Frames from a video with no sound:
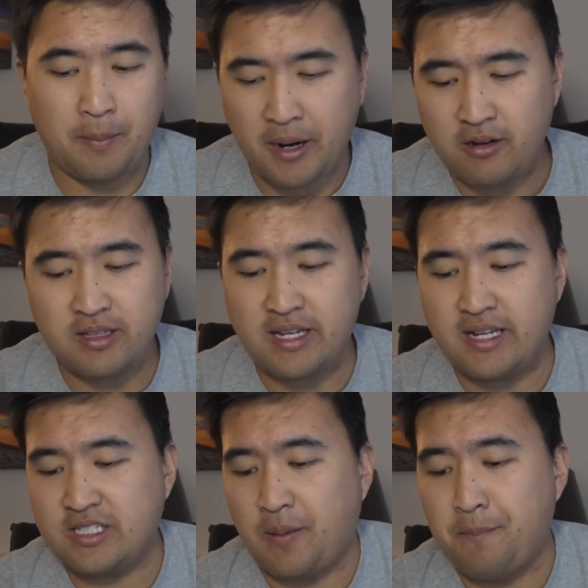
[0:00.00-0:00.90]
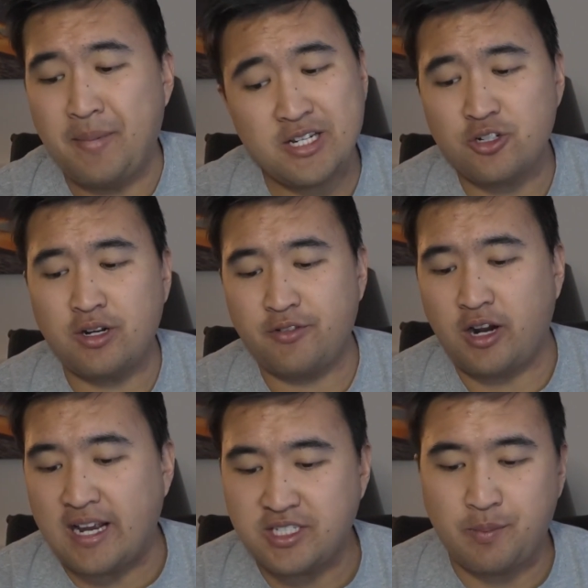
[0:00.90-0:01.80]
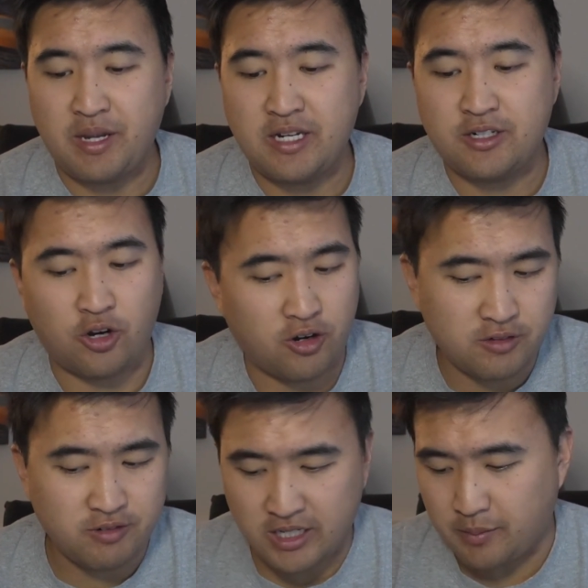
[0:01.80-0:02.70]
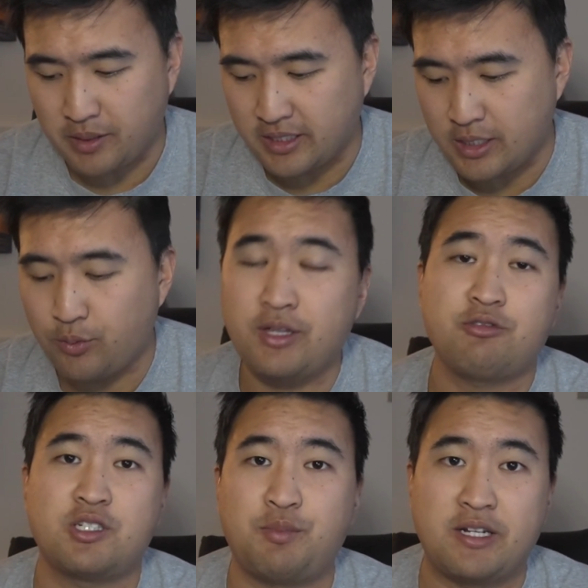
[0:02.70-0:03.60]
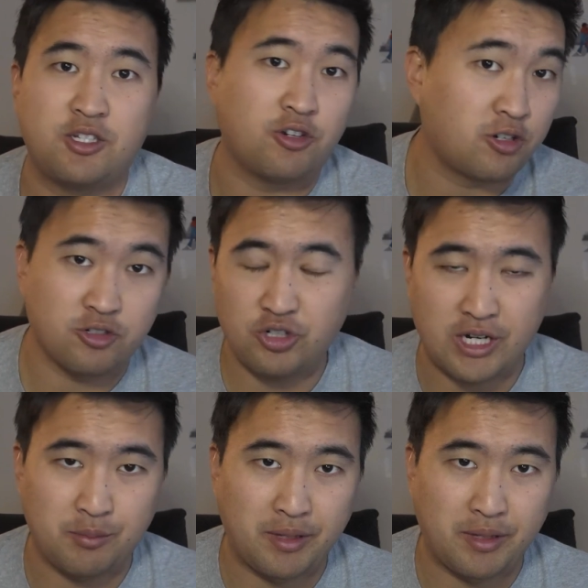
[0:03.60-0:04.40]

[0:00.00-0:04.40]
apparently it's a measure of your estimated current running ability with respect to your current training